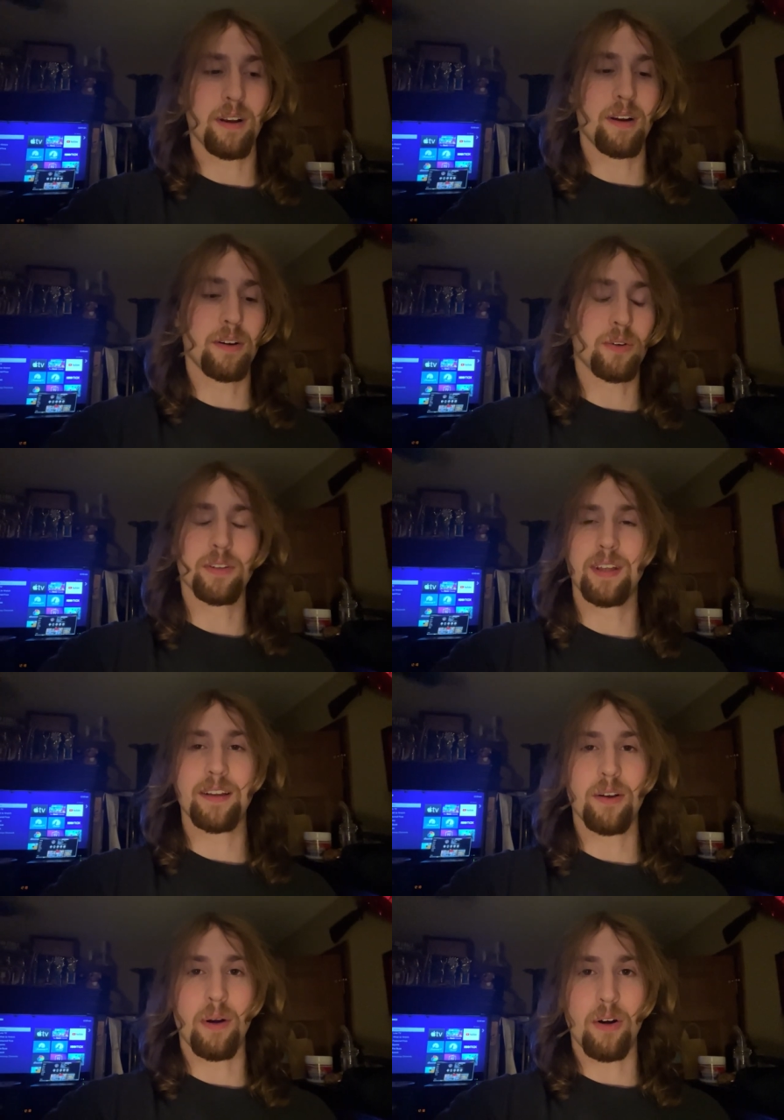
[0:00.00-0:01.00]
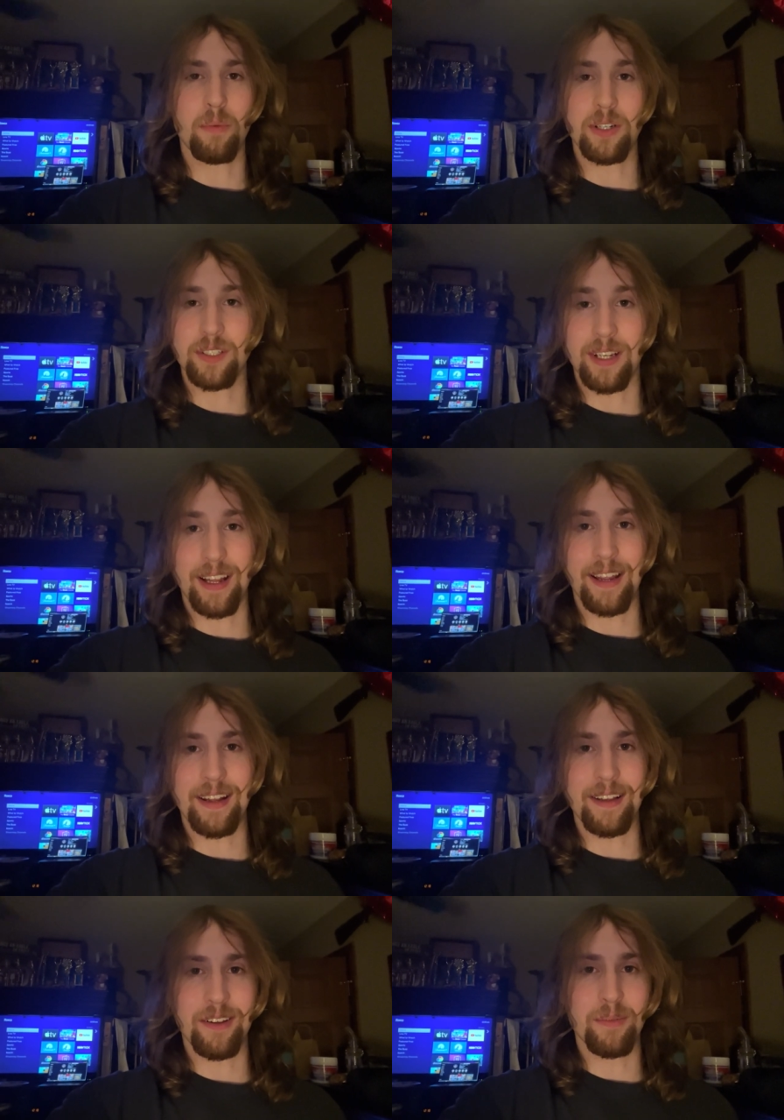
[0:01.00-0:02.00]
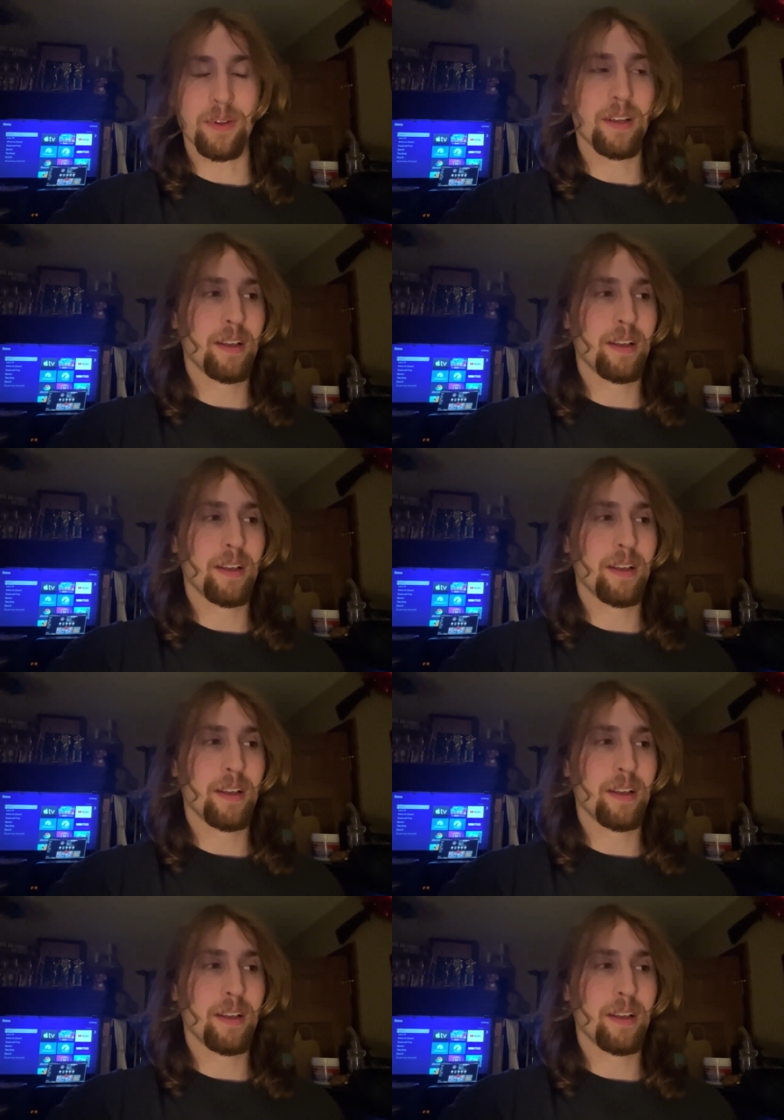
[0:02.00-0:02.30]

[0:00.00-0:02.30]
Uh, Chris had to go home because she got at 8 a.m.